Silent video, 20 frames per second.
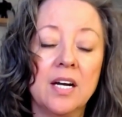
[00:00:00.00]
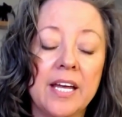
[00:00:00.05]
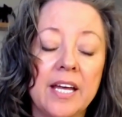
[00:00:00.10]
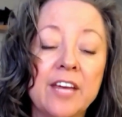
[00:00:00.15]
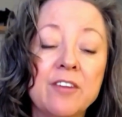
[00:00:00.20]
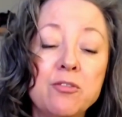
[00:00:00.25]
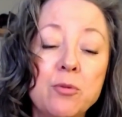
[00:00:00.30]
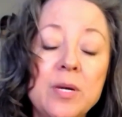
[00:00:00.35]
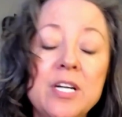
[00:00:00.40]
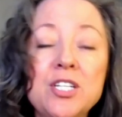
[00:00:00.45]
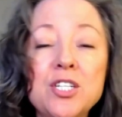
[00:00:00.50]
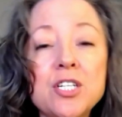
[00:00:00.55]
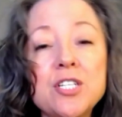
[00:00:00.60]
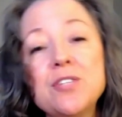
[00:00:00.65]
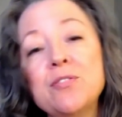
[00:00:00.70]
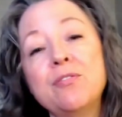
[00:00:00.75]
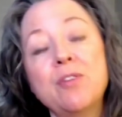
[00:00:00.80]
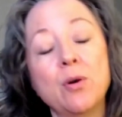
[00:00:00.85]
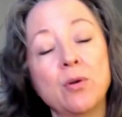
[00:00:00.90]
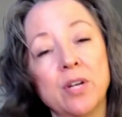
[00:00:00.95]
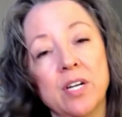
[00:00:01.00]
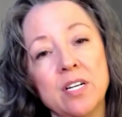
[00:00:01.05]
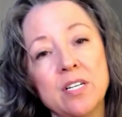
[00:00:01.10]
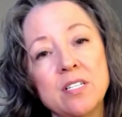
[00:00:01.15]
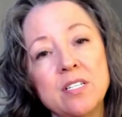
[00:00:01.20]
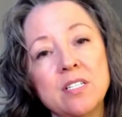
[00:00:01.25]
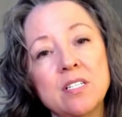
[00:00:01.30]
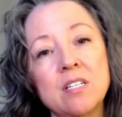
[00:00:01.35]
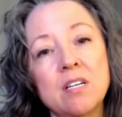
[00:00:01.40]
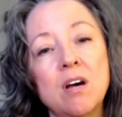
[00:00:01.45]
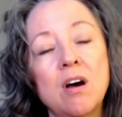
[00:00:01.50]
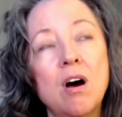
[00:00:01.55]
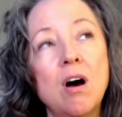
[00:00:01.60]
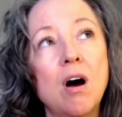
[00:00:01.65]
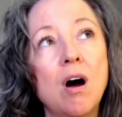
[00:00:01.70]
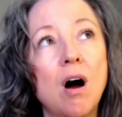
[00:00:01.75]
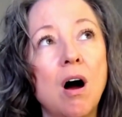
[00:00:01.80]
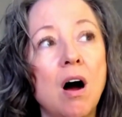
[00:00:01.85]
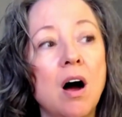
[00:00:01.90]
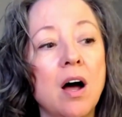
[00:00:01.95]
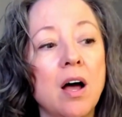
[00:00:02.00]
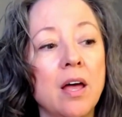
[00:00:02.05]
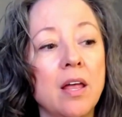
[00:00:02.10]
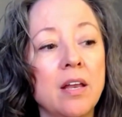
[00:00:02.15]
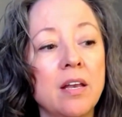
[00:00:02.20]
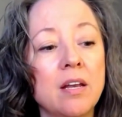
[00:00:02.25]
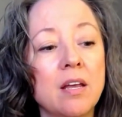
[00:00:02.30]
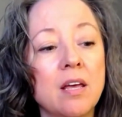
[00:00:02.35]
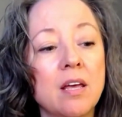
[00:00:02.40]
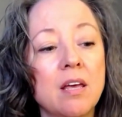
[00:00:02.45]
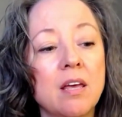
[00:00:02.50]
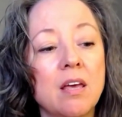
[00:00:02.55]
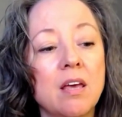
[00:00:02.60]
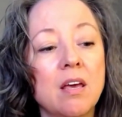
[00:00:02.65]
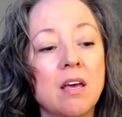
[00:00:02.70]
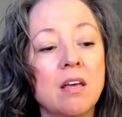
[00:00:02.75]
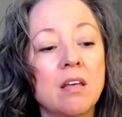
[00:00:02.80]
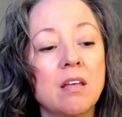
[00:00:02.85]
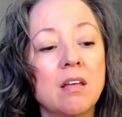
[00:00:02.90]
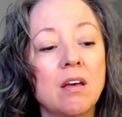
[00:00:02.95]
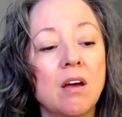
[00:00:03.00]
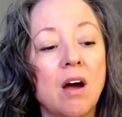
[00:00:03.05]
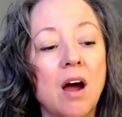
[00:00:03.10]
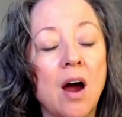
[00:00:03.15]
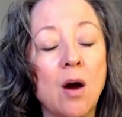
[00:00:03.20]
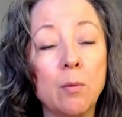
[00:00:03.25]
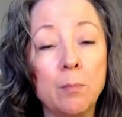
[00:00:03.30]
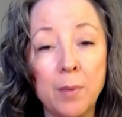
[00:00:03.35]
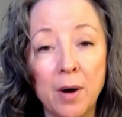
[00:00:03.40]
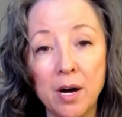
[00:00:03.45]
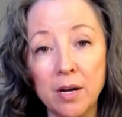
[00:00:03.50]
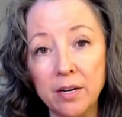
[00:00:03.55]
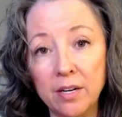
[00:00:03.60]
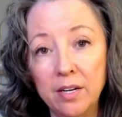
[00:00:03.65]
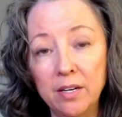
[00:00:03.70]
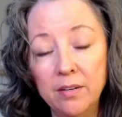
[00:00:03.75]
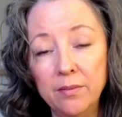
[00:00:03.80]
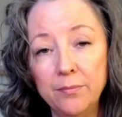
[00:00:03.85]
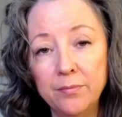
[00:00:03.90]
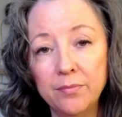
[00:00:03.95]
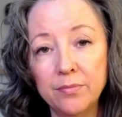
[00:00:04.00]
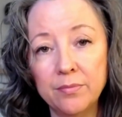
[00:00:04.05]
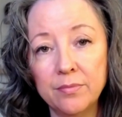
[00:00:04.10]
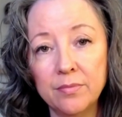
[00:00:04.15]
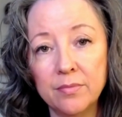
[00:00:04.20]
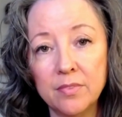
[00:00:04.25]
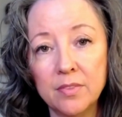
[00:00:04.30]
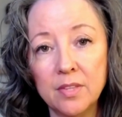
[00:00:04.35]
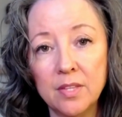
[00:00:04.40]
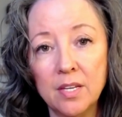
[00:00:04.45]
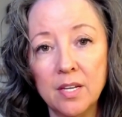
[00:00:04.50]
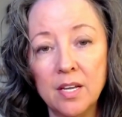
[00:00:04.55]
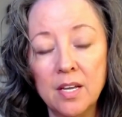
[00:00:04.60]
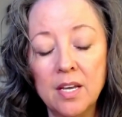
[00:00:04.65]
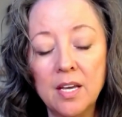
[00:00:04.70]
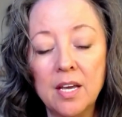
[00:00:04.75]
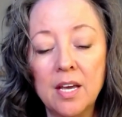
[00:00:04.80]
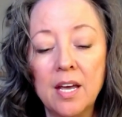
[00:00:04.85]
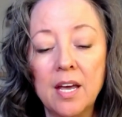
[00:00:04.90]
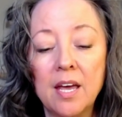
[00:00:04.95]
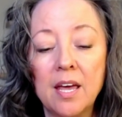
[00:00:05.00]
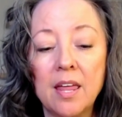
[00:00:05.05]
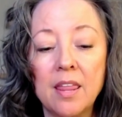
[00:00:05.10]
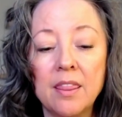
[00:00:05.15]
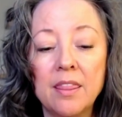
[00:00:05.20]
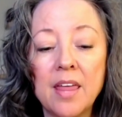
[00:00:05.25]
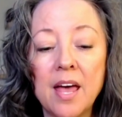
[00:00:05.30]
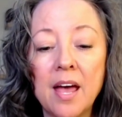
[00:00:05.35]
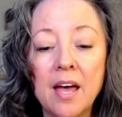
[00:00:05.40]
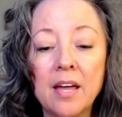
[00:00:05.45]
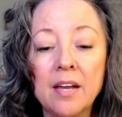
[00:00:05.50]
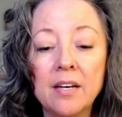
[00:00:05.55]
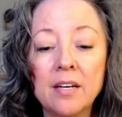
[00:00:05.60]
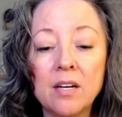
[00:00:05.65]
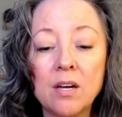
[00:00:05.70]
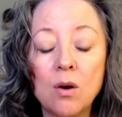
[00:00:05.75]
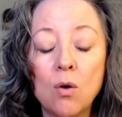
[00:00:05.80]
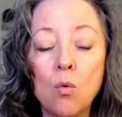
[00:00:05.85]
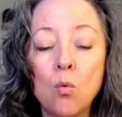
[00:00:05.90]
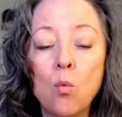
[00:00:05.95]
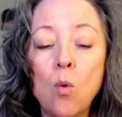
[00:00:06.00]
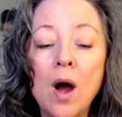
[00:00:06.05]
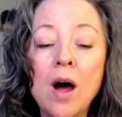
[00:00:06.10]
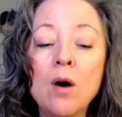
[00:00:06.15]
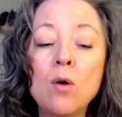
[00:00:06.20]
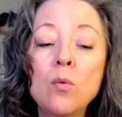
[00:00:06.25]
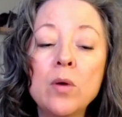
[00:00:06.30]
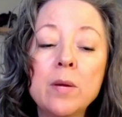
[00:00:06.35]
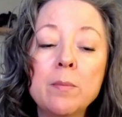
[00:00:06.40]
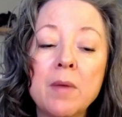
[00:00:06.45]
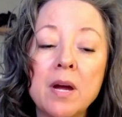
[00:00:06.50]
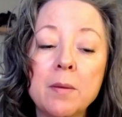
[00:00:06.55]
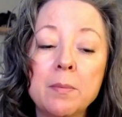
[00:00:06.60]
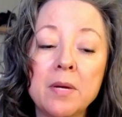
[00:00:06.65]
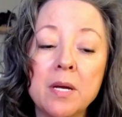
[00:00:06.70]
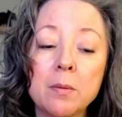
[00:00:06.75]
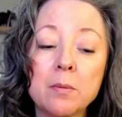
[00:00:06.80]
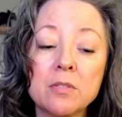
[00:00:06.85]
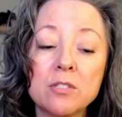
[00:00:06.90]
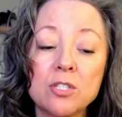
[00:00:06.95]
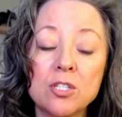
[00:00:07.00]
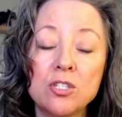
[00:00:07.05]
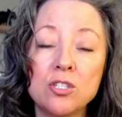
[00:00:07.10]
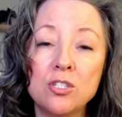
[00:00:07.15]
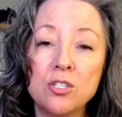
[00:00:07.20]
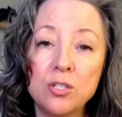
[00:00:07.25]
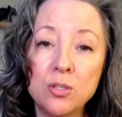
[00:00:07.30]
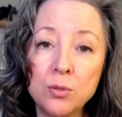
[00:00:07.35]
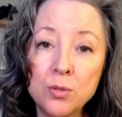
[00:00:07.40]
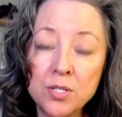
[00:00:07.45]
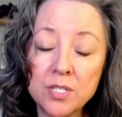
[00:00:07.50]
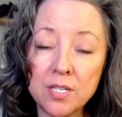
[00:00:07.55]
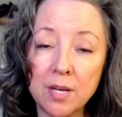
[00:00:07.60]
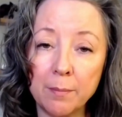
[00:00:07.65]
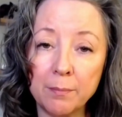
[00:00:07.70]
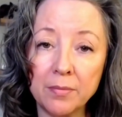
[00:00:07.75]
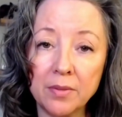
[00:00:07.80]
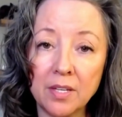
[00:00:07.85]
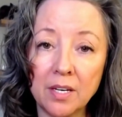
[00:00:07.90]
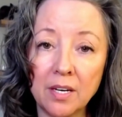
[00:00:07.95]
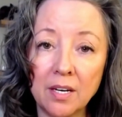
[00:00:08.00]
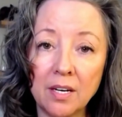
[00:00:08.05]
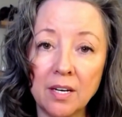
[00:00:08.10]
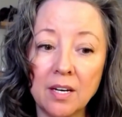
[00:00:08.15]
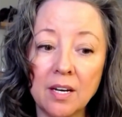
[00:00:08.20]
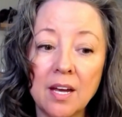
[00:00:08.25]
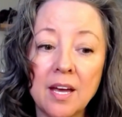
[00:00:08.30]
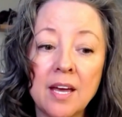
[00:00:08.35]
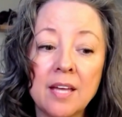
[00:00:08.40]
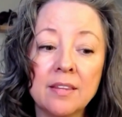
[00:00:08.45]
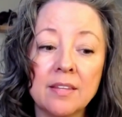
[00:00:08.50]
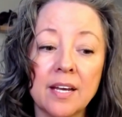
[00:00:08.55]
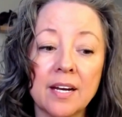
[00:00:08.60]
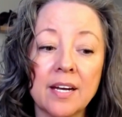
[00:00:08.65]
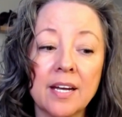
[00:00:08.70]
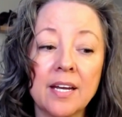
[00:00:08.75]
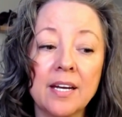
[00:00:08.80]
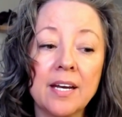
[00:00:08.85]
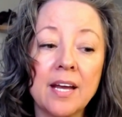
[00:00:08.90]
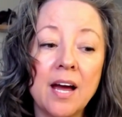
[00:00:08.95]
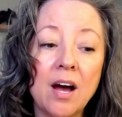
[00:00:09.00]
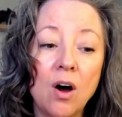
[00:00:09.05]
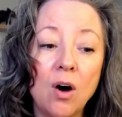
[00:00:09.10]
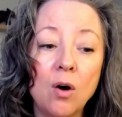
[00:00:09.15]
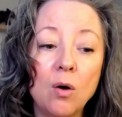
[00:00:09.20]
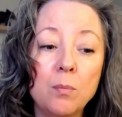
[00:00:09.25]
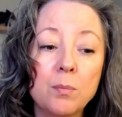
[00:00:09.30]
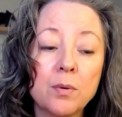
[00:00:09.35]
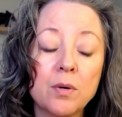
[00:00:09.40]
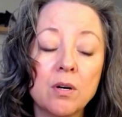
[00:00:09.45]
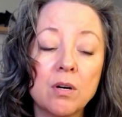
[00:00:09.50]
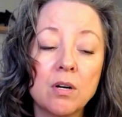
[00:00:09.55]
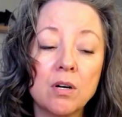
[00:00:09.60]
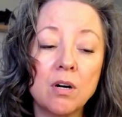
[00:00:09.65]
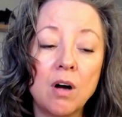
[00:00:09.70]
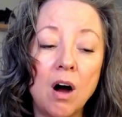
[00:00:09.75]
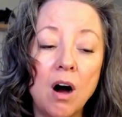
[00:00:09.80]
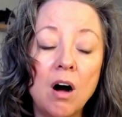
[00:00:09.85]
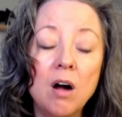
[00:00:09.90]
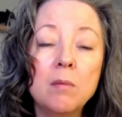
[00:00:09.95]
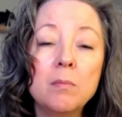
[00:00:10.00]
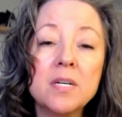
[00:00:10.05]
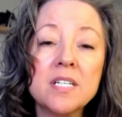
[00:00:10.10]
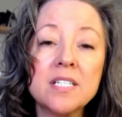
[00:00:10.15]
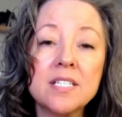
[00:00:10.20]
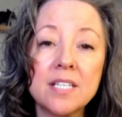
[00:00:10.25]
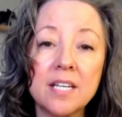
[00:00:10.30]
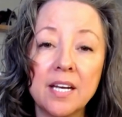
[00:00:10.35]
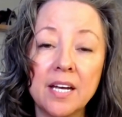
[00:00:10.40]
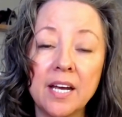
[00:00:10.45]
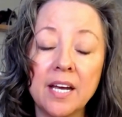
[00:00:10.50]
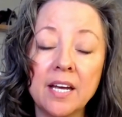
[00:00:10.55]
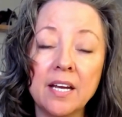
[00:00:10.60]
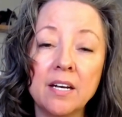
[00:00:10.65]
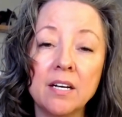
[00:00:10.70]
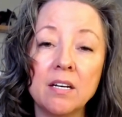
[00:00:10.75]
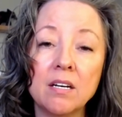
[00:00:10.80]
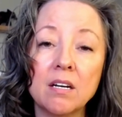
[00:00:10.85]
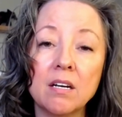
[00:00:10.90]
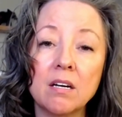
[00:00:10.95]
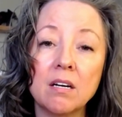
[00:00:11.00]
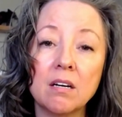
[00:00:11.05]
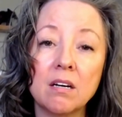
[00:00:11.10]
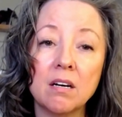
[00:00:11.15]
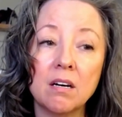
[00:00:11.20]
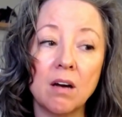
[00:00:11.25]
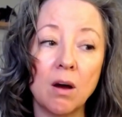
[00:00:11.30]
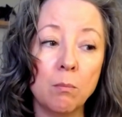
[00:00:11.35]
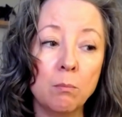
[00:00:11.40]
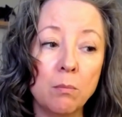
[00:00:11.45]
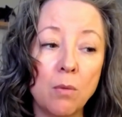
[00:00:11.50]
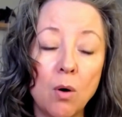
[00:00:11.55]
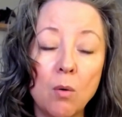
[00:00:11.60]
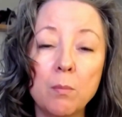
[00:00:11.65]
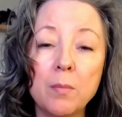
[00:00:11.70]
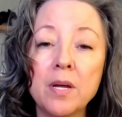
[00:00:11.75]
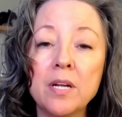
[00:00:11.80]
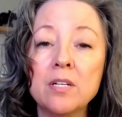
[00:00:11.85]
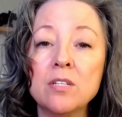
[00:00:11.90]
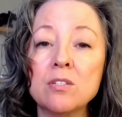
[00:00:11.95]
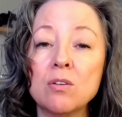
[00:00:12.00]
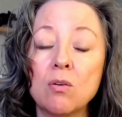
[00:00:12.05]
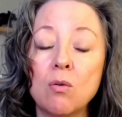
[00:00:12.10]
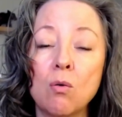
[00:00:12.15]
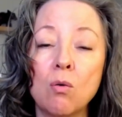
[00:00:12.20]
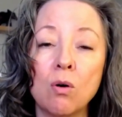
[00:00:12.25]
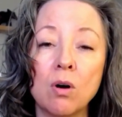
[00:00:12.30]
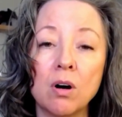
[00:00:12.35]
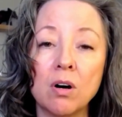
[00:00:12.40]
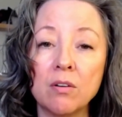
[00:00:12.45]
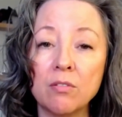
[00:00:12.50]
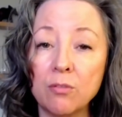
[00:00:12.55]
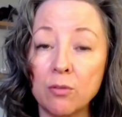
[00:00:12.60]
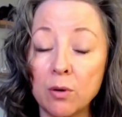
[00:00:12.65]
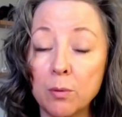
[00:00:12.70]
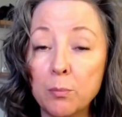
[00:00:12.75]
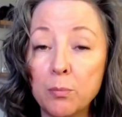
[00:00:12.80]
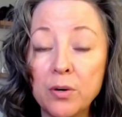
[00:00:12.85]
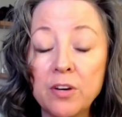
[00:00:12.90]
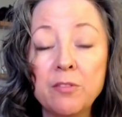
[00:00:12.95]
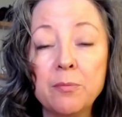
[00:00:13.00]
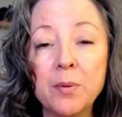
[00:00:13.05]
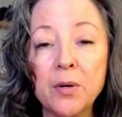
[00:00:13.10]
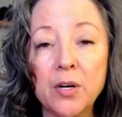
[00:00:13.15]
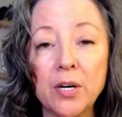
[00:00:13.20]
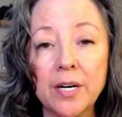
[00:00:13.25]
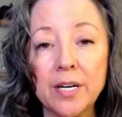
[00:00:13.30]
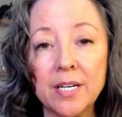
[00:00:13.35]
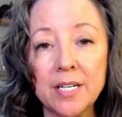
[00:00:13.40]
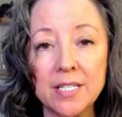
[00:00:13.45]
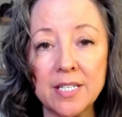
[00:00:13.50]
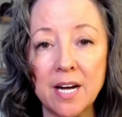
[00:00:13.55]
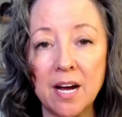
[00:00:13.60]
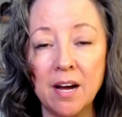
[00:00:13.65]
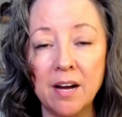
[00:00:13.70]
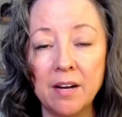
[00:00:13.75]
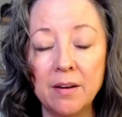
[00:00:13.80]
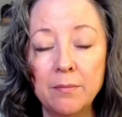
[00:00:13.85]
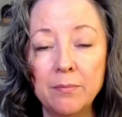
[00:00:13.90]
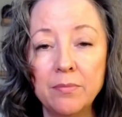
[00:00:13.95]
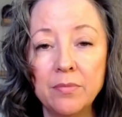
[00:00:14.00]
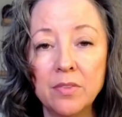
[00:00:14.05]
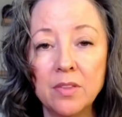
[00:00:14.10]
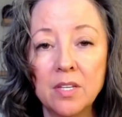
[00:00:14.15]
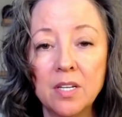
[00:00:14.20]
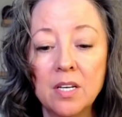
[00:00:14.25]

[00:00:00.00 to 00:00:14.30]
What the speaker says: if we just focus on our body, then while we might be able to do something that can help calm us in a moment or for a brief period of time,